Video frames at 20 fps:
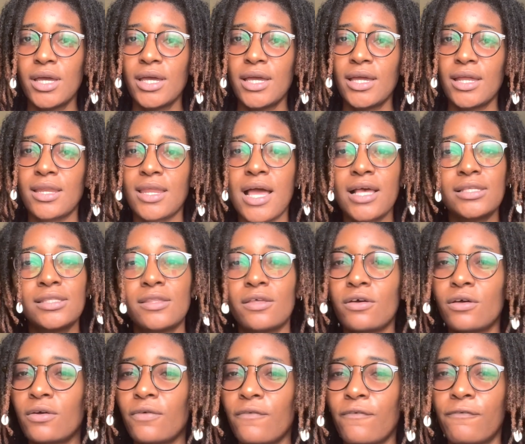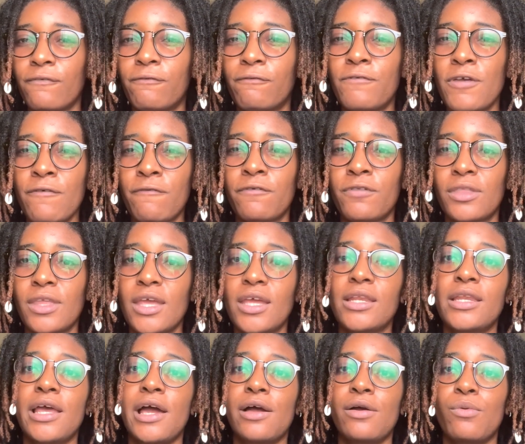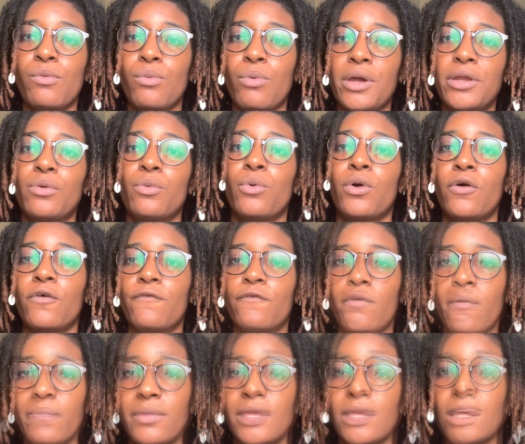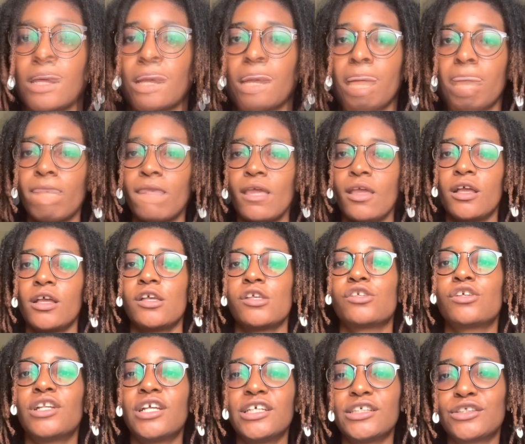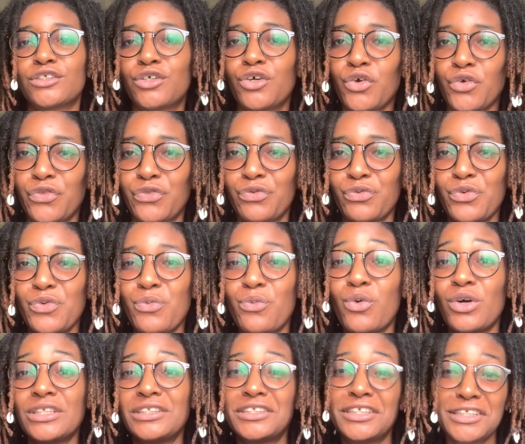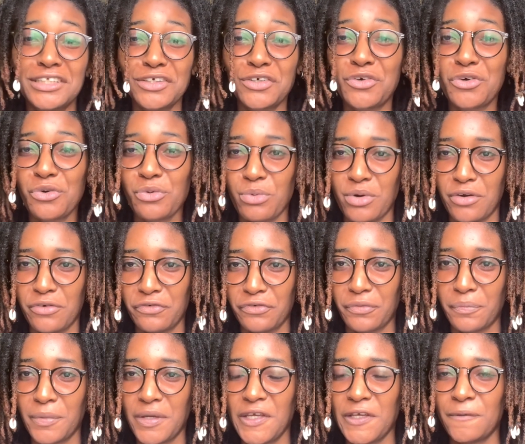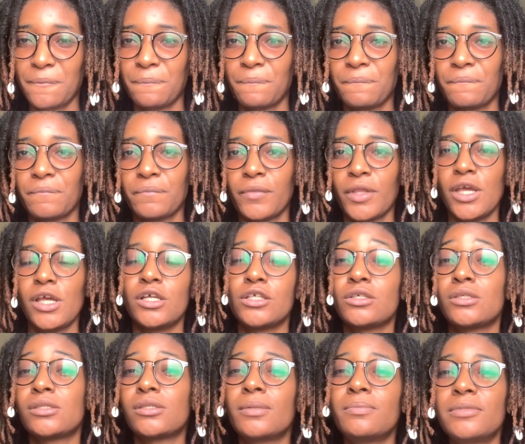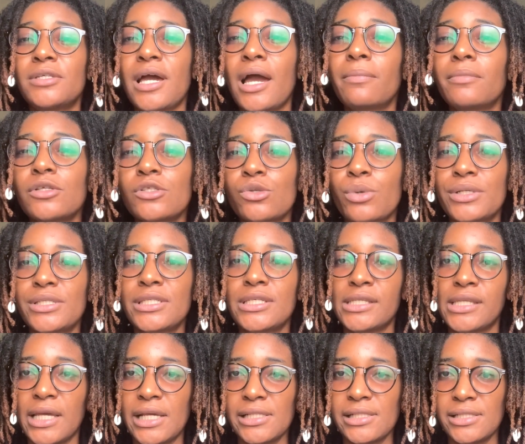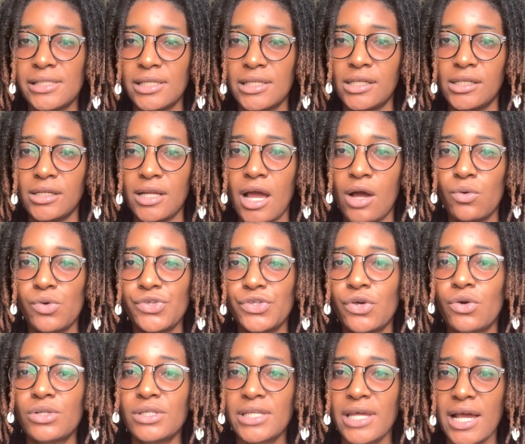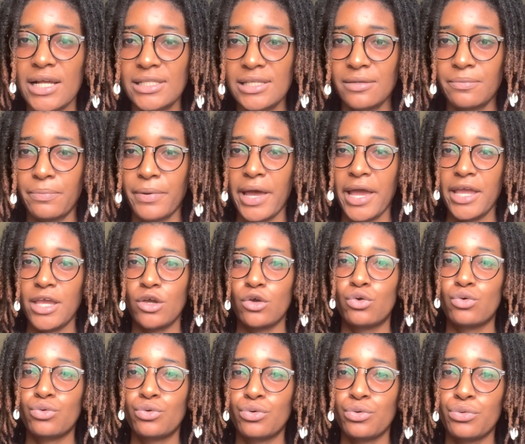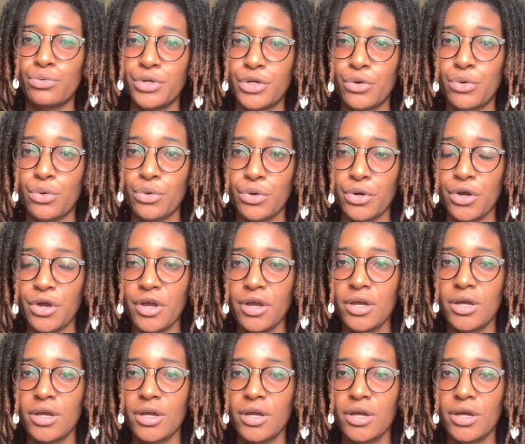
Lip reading: that's the fifth thing that went well for me last. So let's go through what didn't go well for me. So sometime in 2019, I was contacted by a Google recruiter.